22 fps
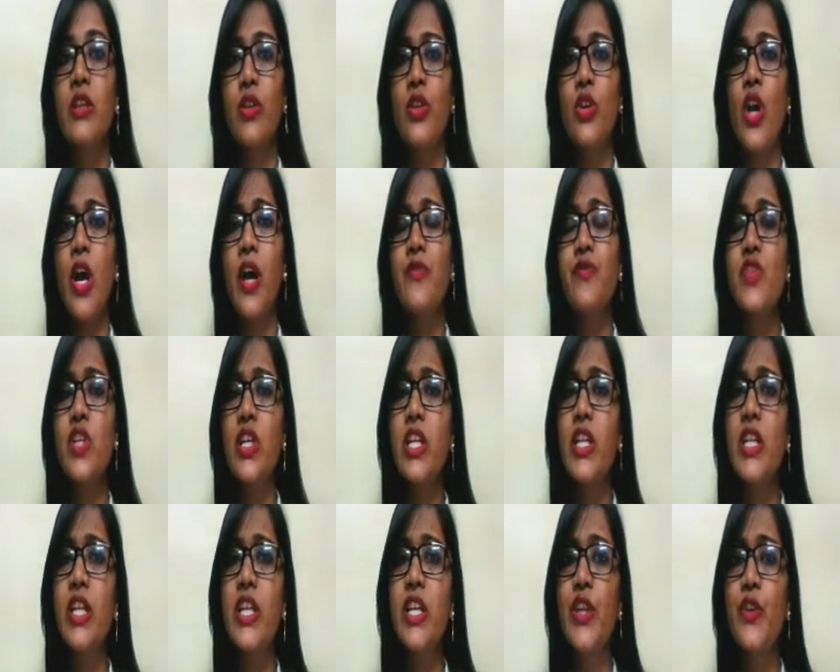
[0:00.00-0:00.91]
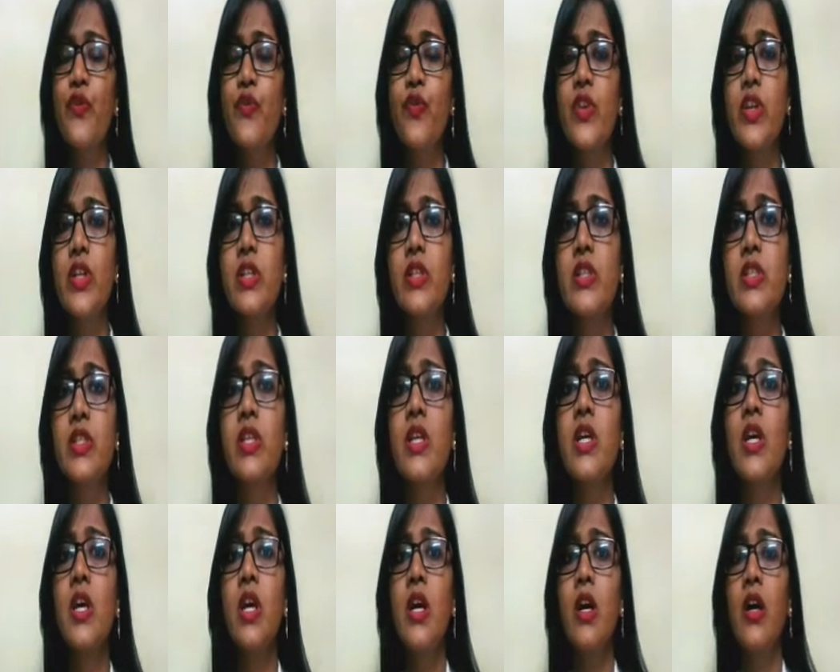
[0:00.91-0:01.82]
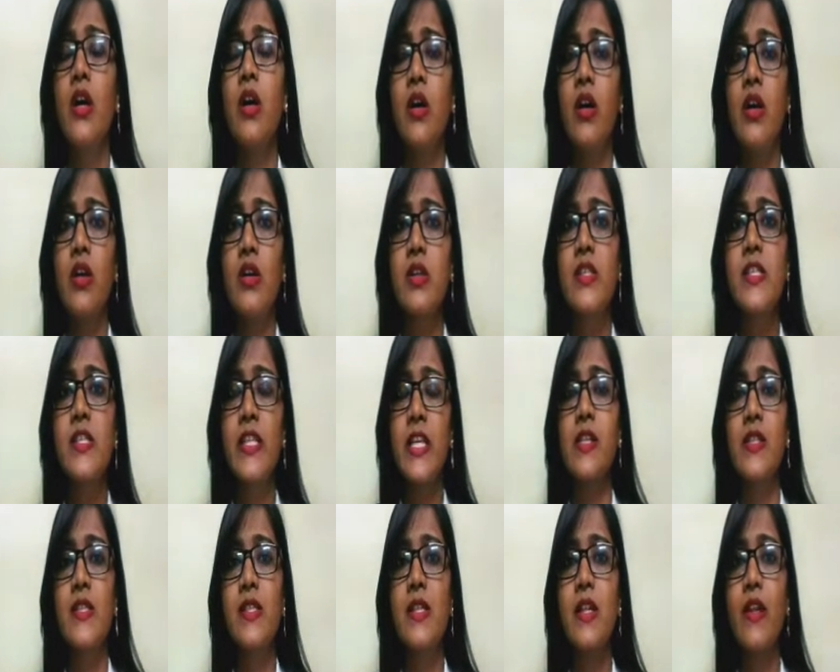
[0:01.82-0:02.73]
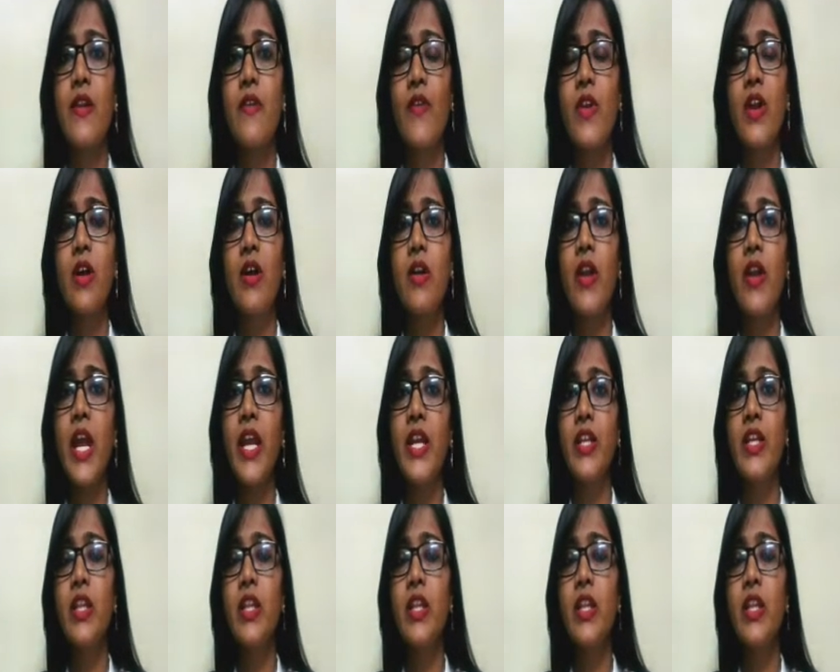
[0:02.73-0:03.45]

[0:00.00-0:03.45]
You have studied the different cells, right?